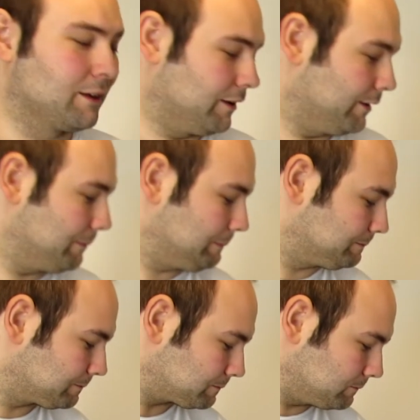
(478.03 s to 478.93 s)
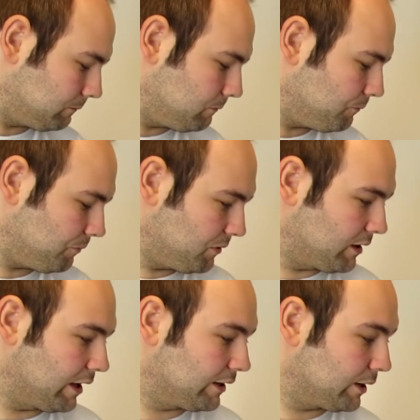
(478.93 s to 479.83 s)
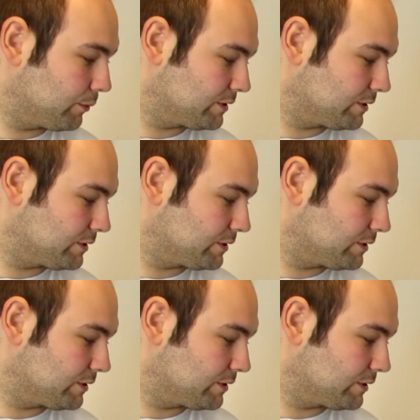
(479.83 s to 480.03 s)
and they were